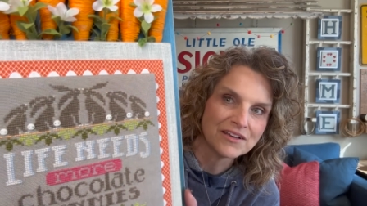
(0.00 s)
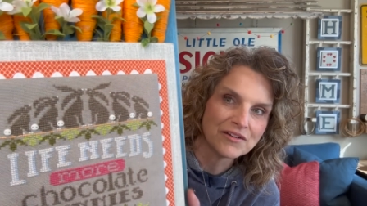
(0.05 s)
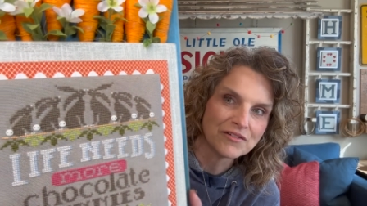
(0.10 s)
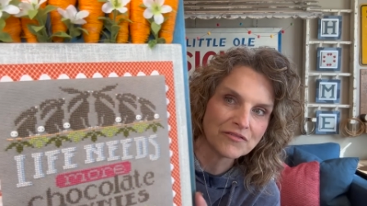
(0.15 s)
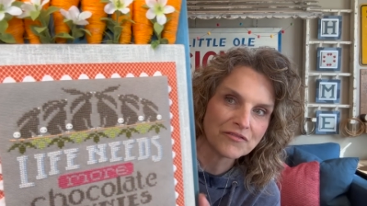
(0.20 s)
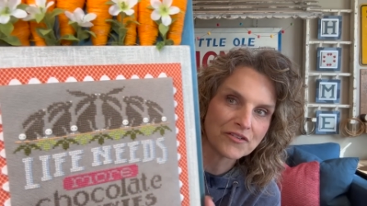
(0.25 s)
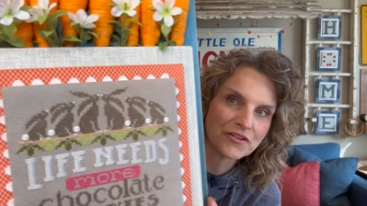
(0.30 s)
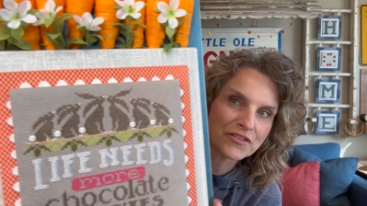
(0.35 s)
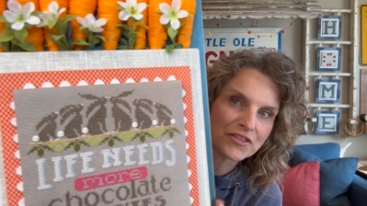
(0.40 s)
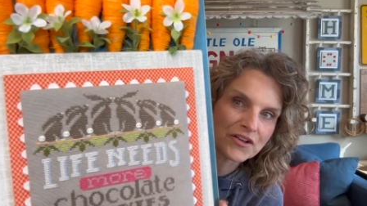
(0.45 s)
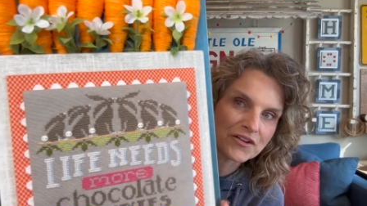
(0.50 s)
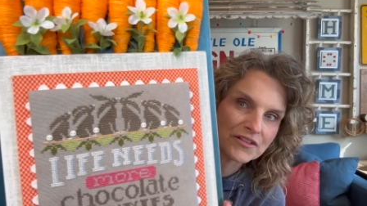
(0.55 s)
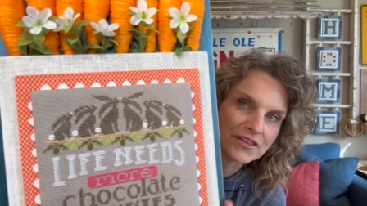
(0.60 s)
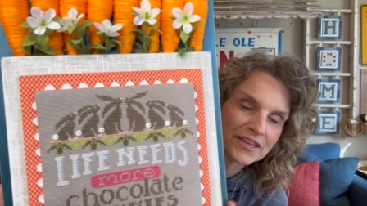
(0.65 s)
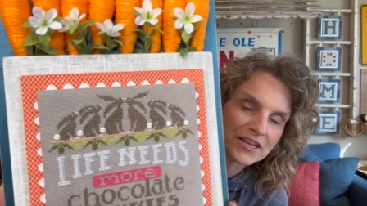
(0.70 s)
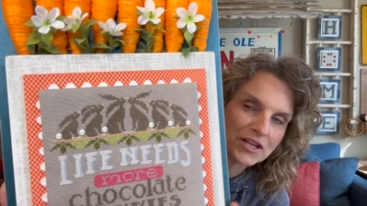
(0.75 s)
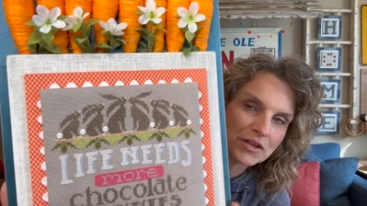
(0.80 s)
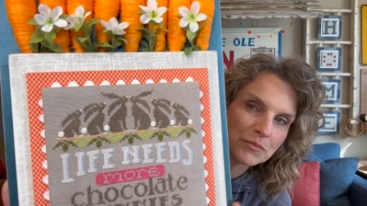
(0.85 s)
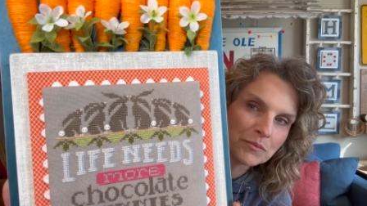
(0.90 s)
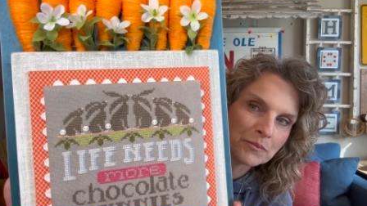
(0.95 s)
for their
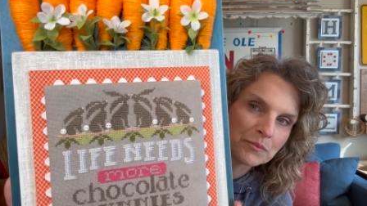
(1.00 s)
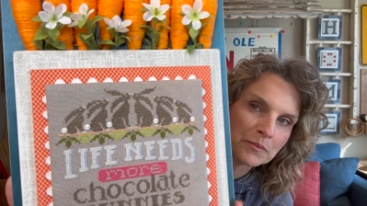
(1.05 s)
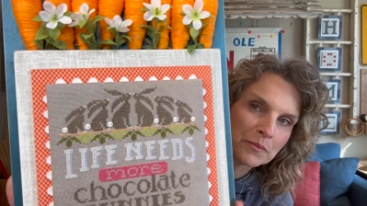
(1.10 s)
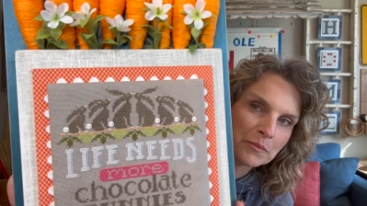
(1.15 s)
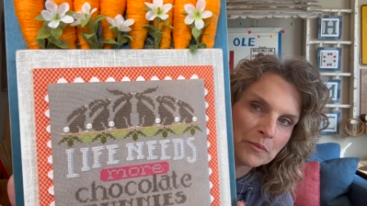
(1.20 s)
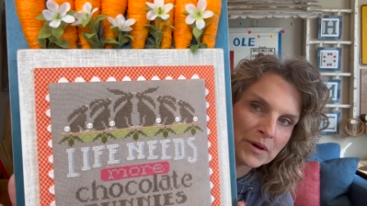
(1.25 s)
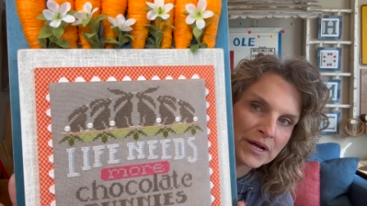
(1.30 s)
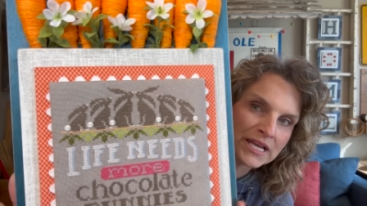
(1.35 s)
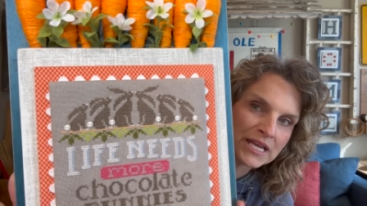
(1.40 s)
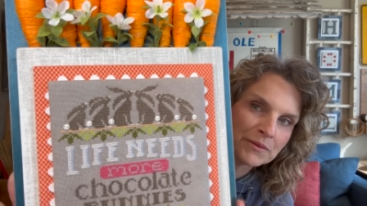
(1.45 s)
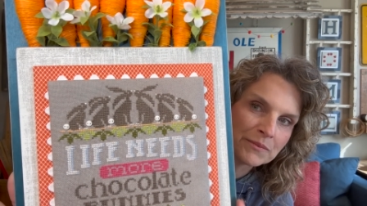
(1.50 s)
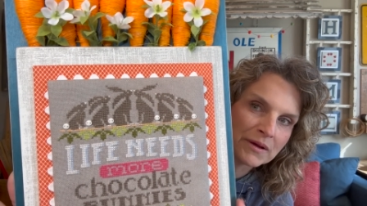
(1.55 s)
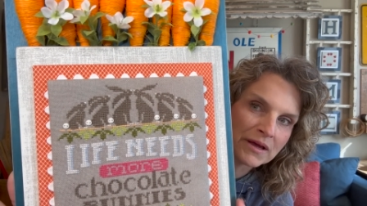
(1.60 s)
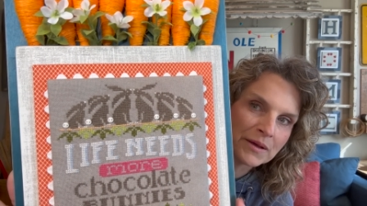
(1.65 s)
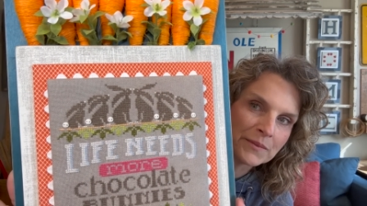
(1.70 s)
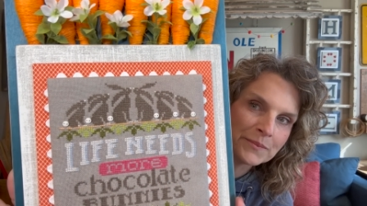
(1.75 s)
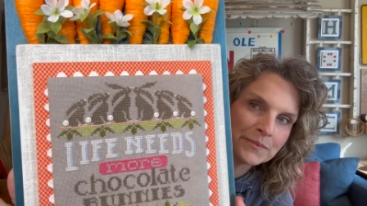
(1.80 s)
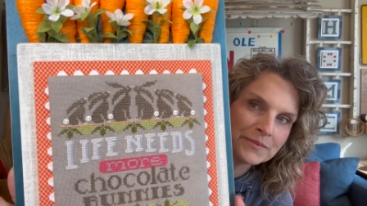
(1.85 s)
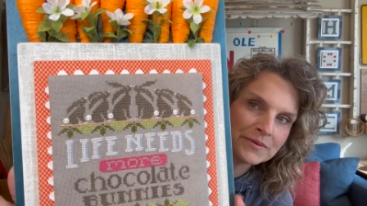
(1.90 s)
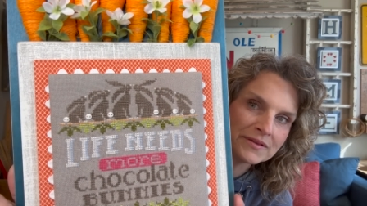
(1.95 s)
little bunny
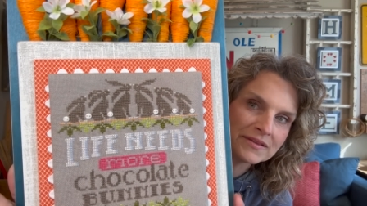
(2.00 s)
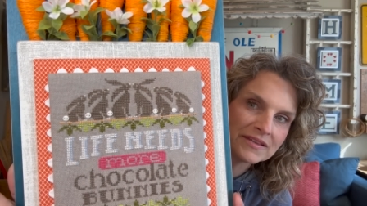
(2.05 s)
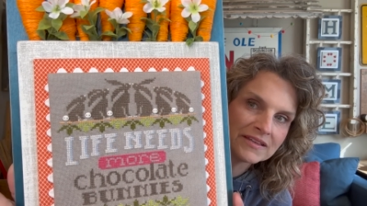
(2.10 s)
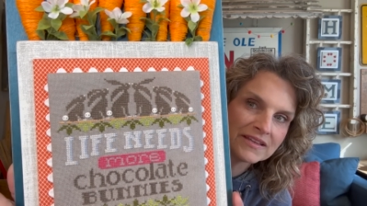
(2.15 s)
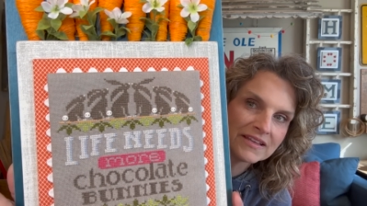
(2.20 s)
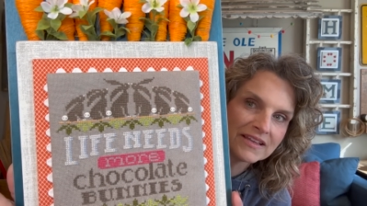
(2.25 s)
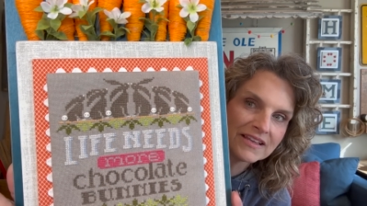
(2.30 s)
bums.